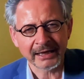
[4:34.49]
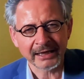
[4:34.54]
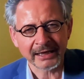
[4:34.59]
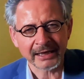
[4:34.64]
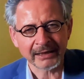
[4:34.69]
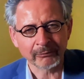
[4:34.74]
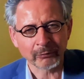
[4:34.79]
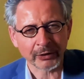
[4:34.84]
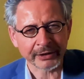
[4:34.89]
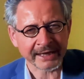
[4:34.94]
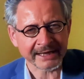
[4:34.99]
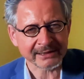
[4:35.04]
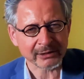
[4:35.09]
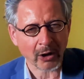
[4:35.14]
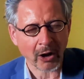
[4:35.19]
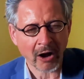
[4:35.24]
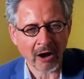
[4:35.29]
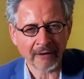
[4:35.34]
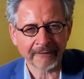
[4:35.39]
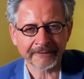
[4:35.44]
in what has
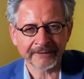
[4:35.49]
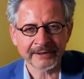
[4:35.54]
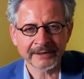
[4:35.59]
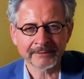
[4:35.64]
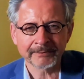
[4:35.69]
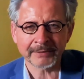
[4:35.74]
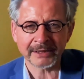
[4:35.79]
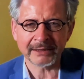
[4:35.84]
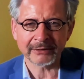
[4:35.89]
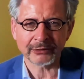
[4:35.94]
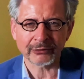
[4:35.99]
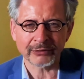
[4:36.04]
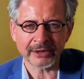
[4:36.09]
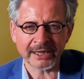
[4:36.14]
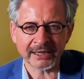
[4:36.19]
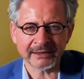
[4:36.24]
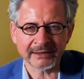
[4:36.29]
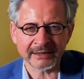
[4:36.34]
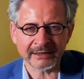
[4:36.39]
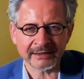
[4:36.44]
often been
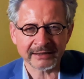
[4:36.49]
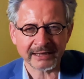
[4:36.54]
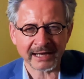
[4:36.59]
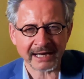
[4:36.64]
treated